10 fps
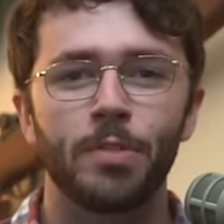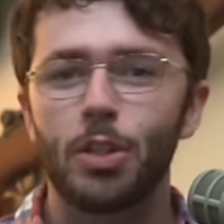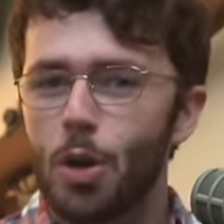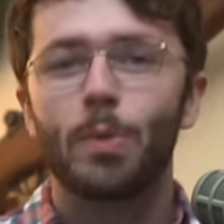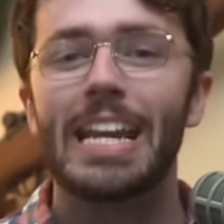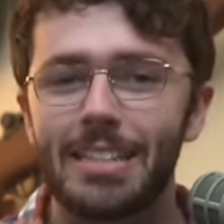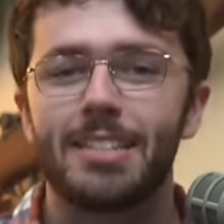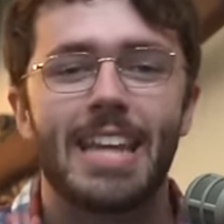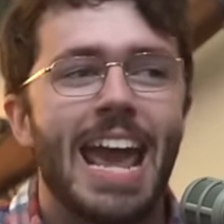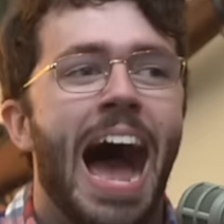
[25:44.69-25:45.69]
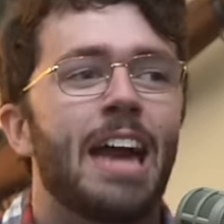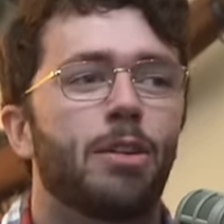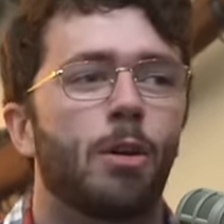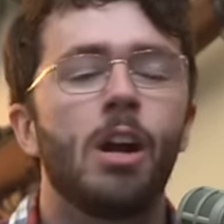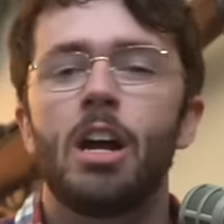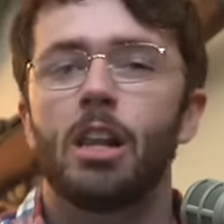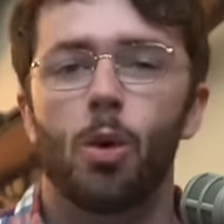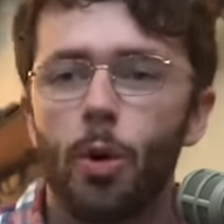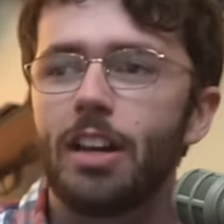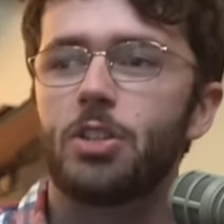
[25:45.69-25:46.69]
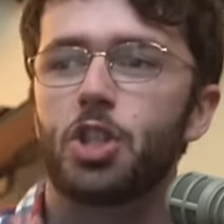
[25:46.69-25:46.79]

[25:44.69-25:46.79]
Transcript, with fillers: You don't get to stay either. Lauren is